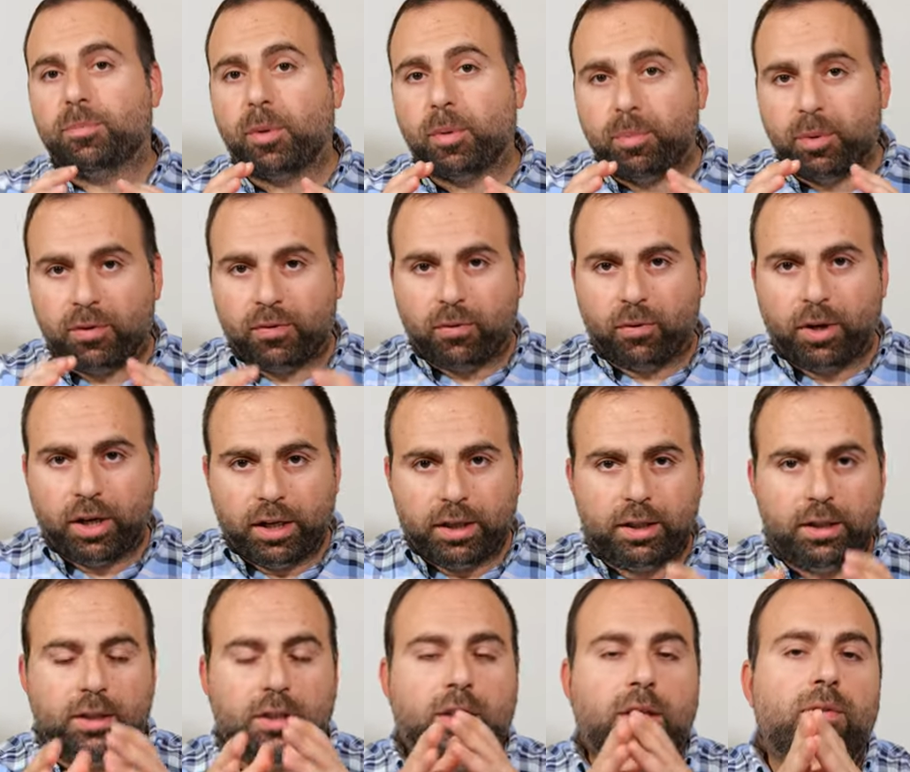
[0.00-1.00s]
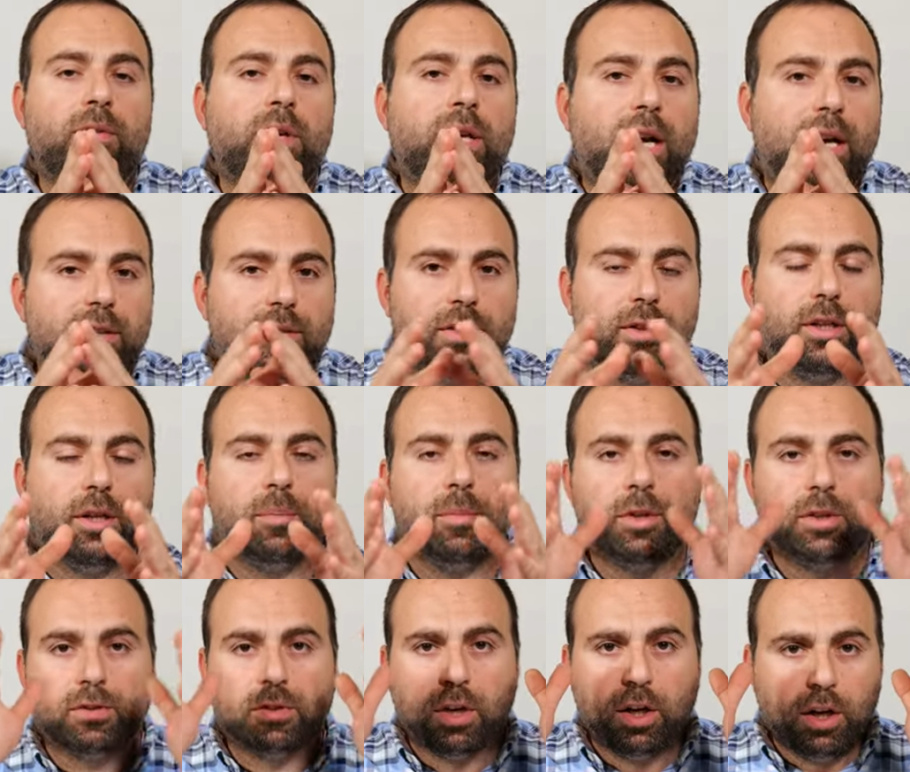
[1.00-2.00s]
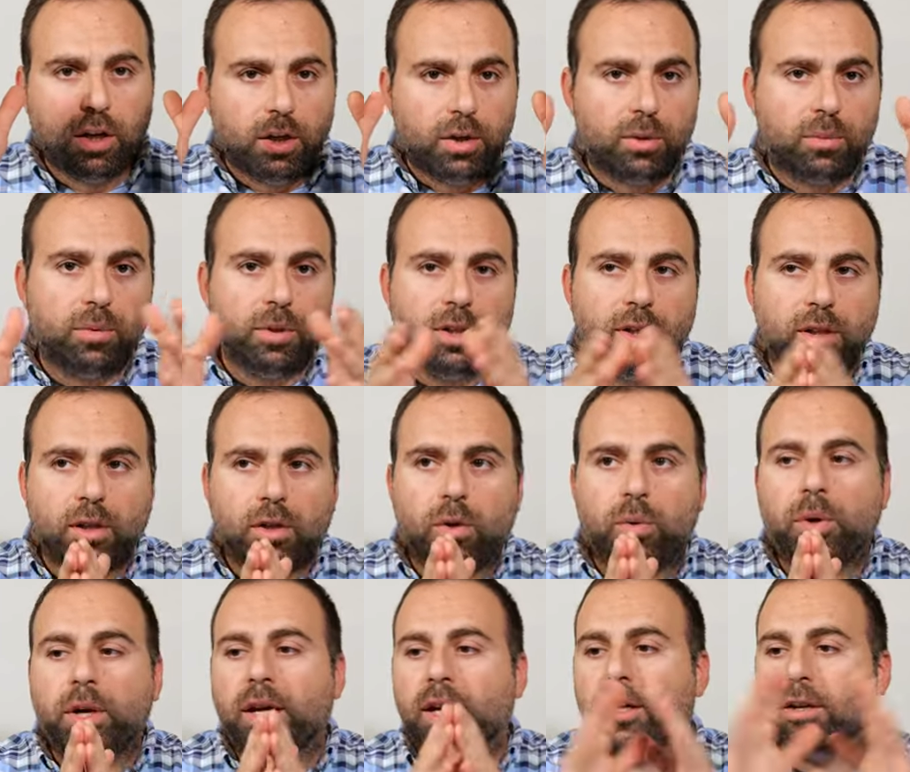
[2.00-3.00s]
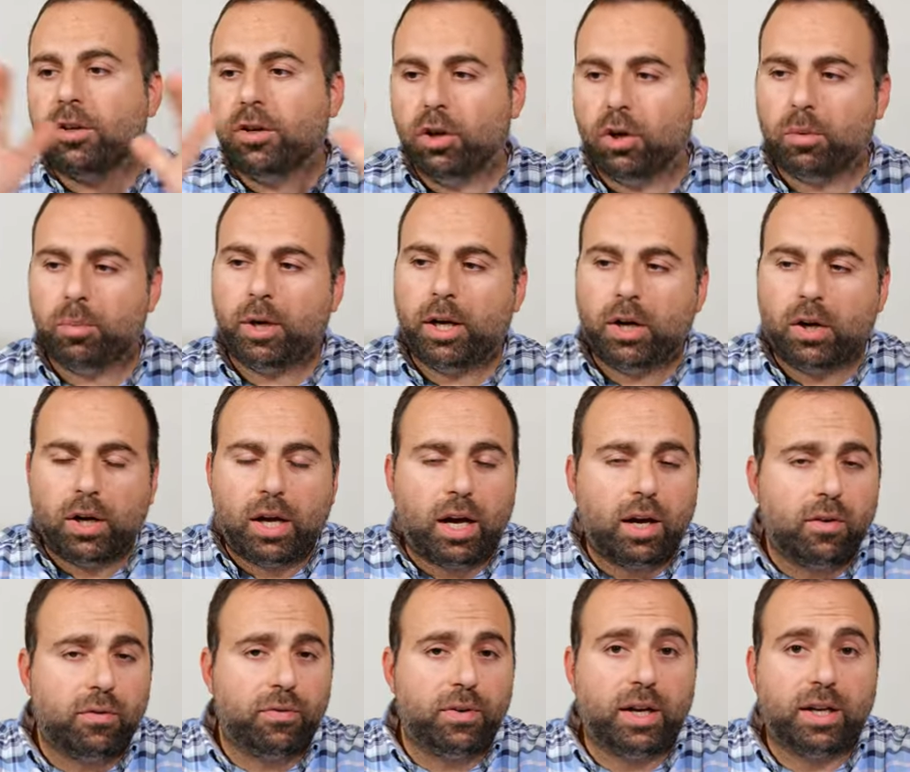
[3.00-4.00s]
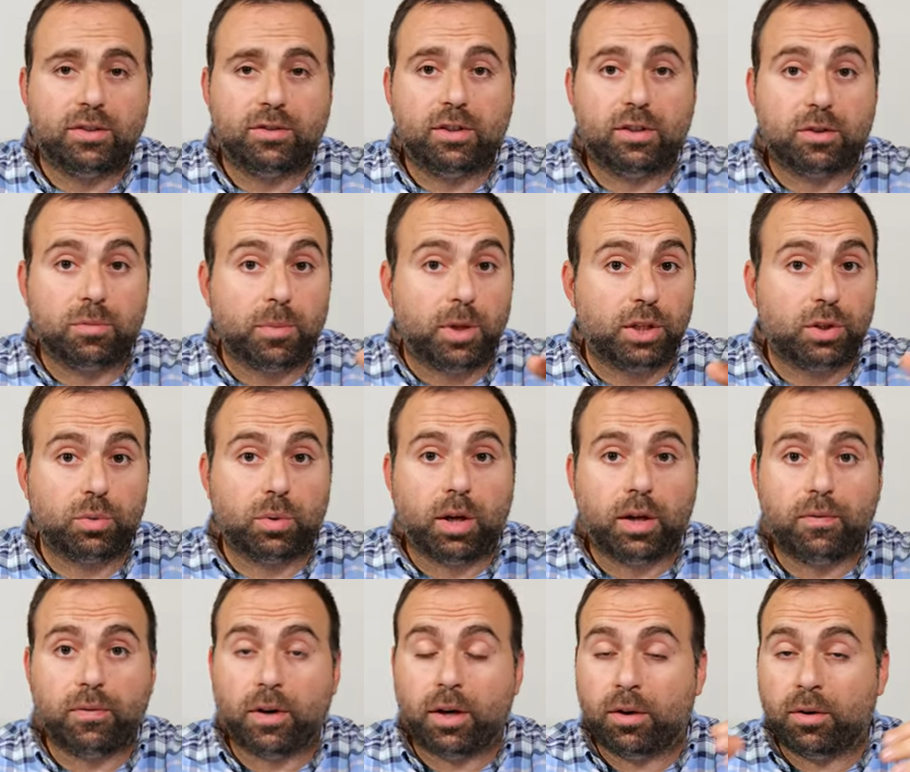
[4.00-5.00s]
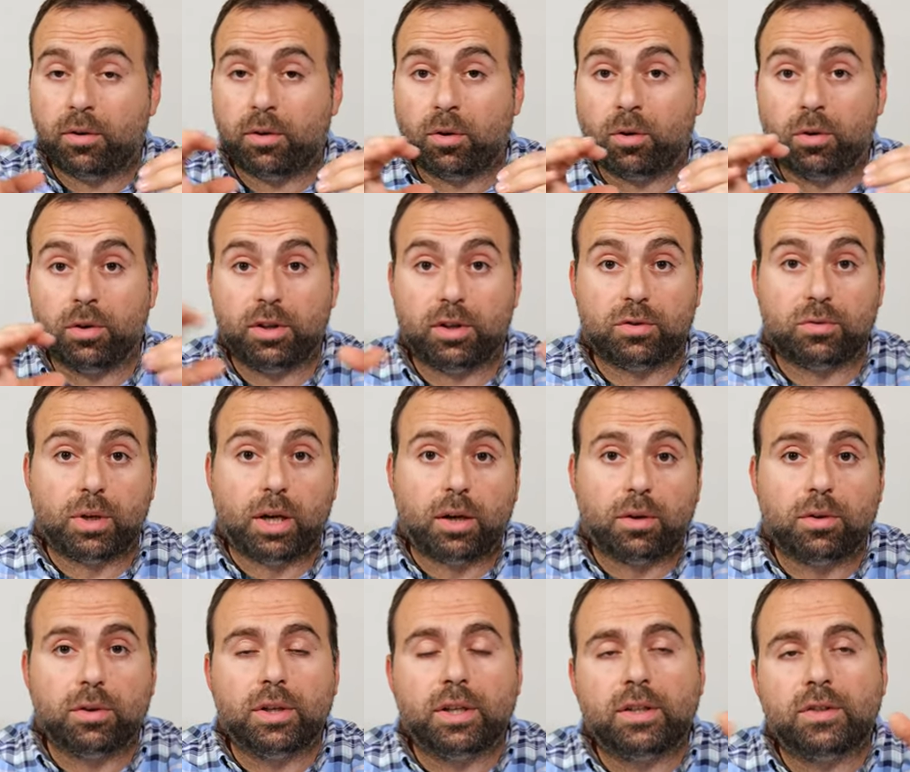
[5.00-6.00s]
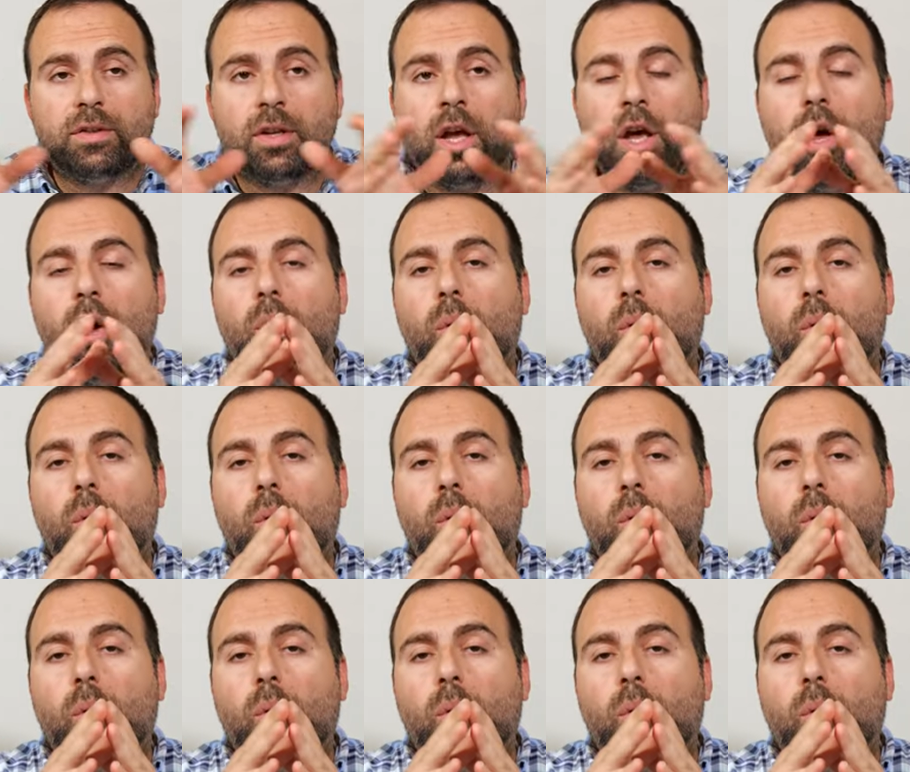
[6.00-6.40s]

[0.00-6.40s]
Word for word: But before I give you guys the numbers, real quick, no matter how fast this mesh Wi-Fi or this router is,